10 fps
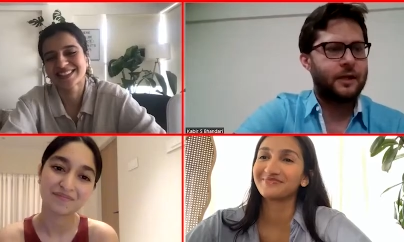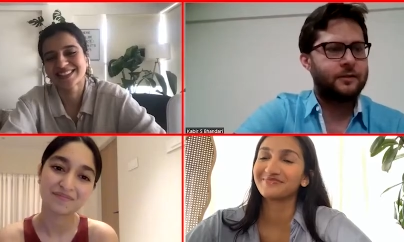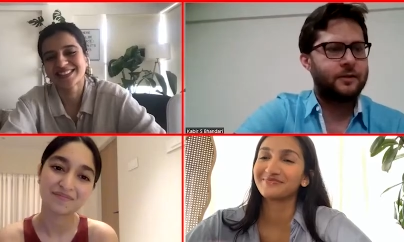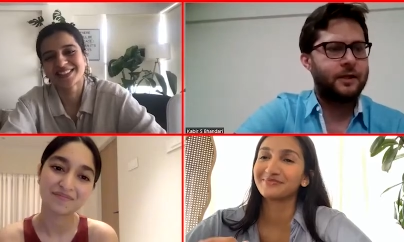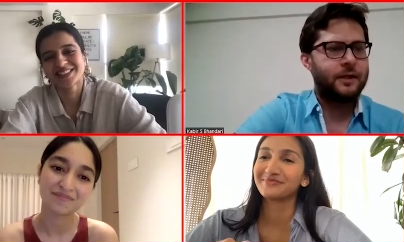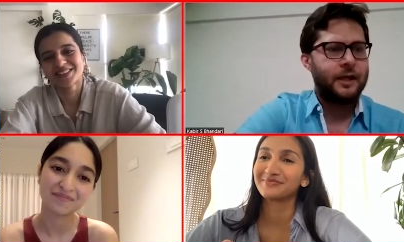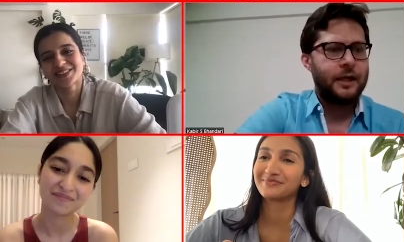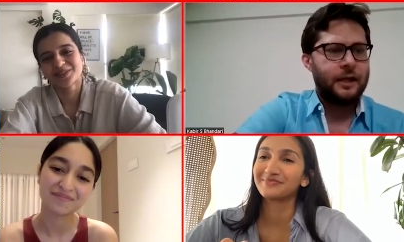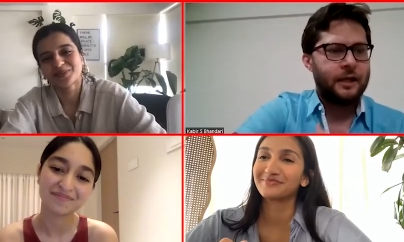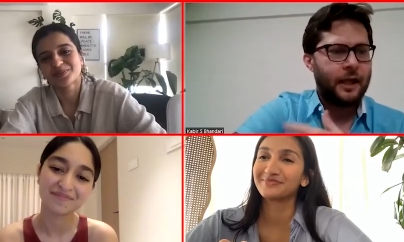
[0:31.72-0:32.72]
Speaker 1: strategy,
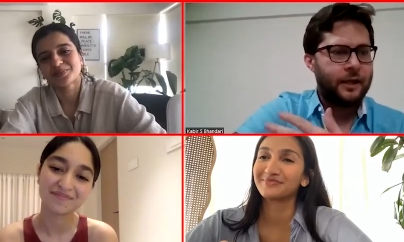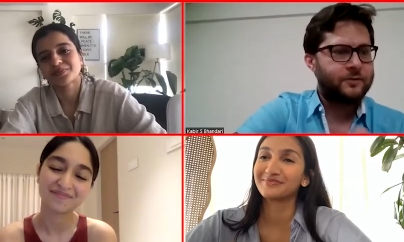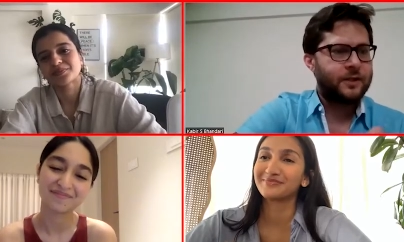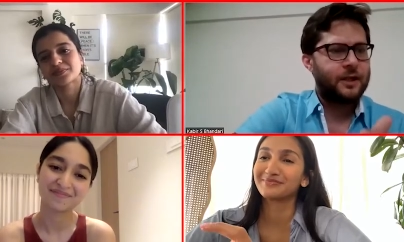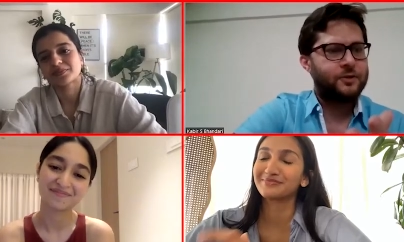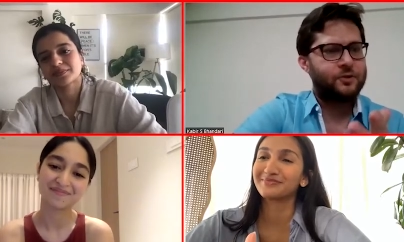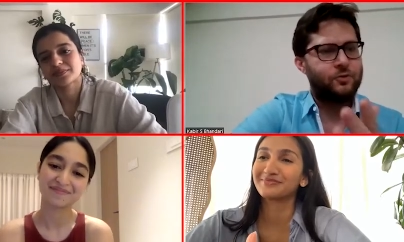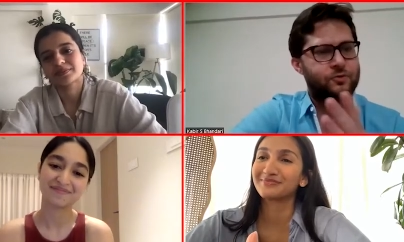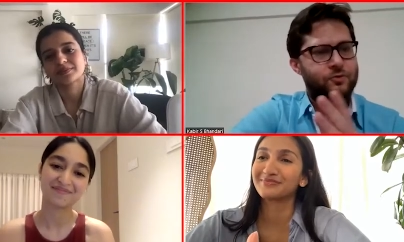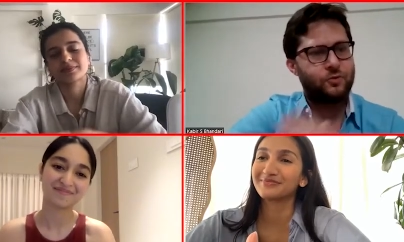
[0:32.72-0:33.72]
lifestyle
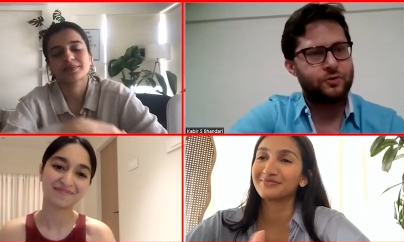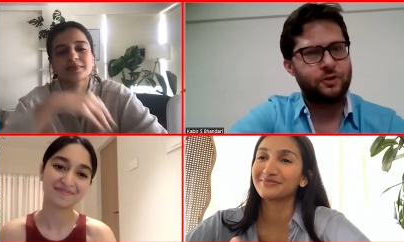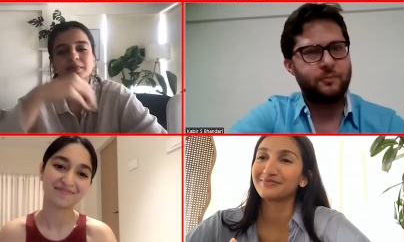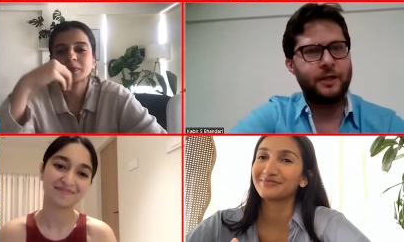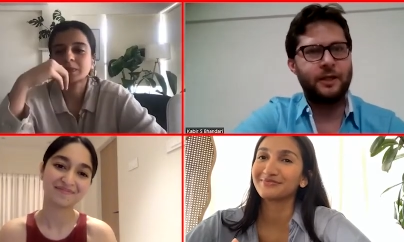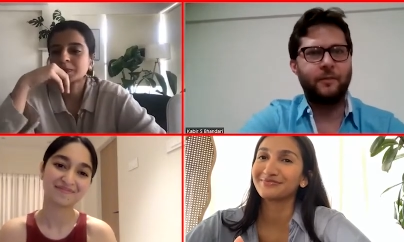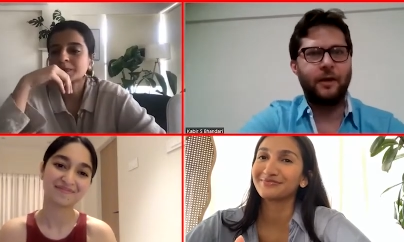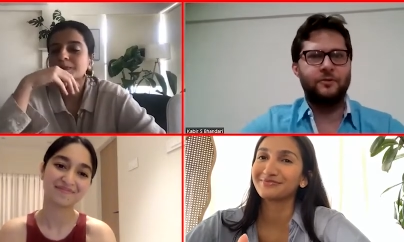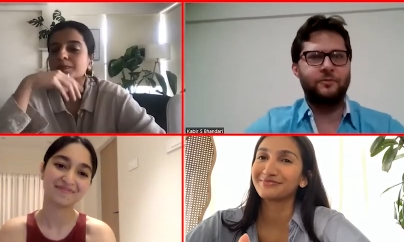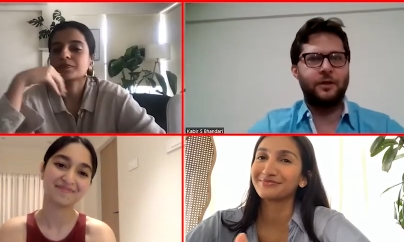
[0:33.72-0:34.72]
suits, social media
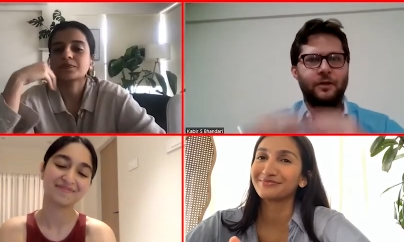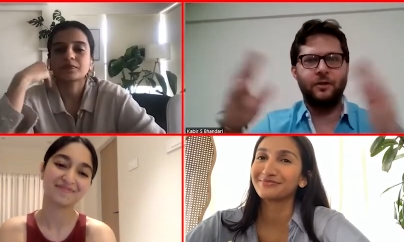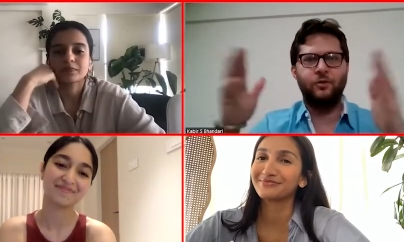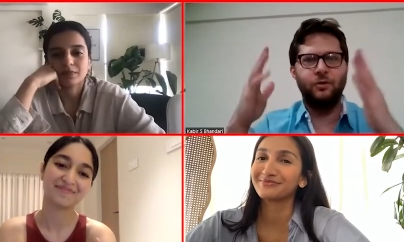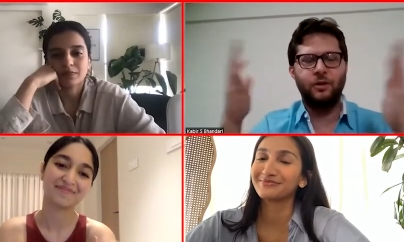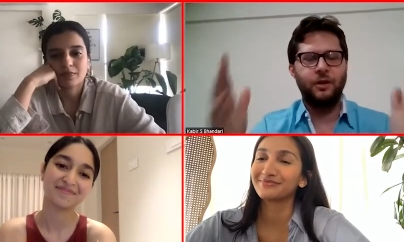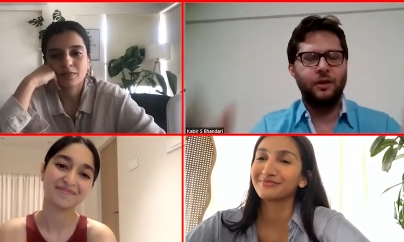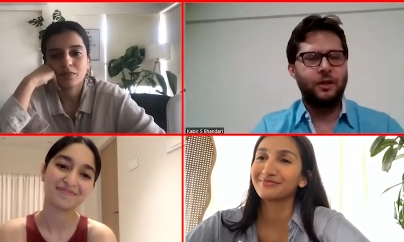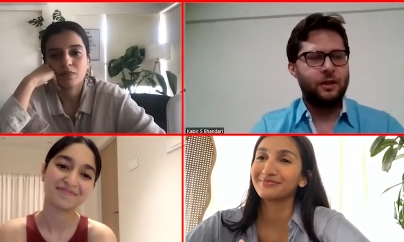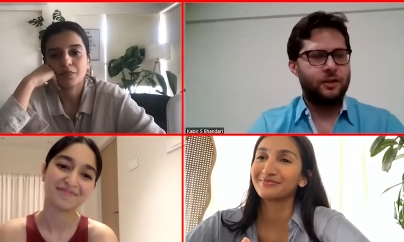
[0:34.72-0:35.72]
management, the
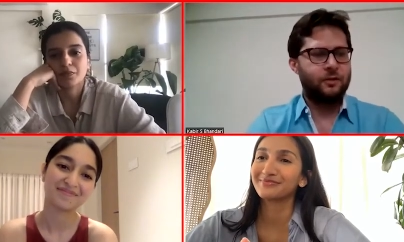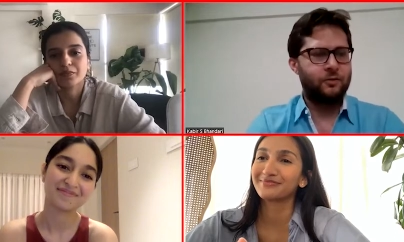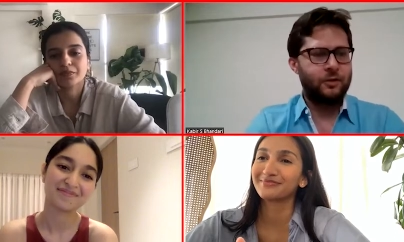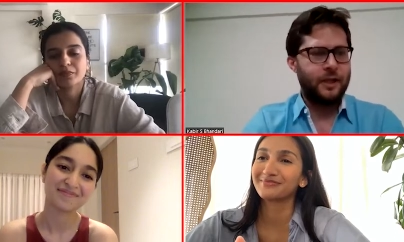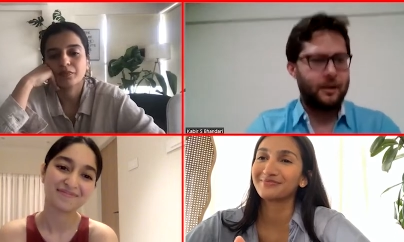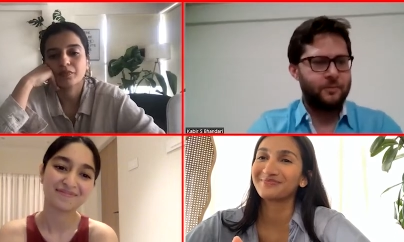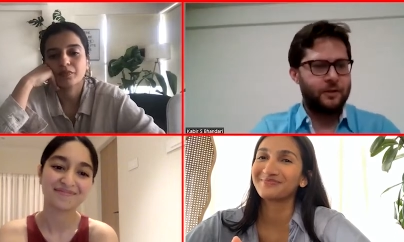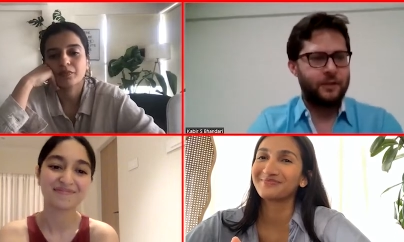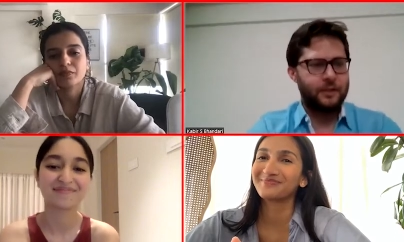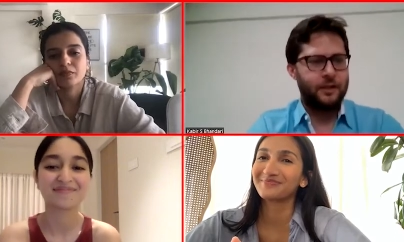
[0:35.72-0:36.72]
whole
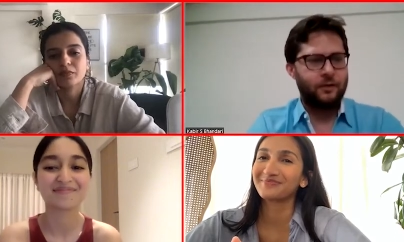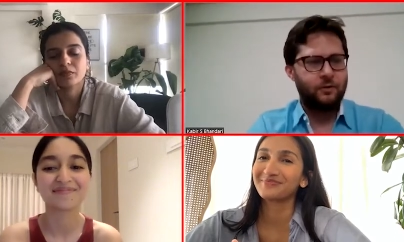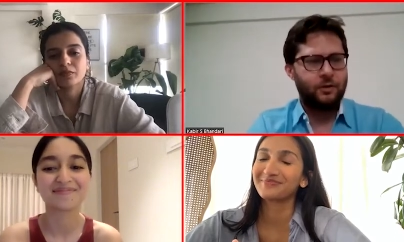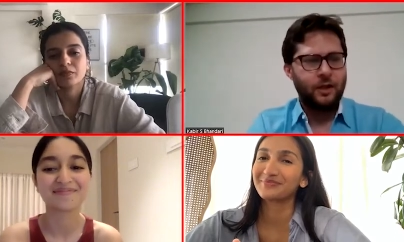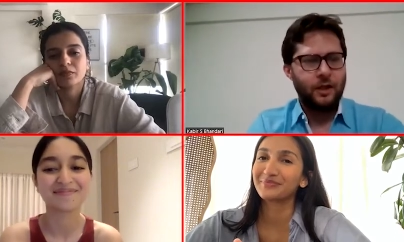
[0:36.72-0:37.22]
gambit really. Now,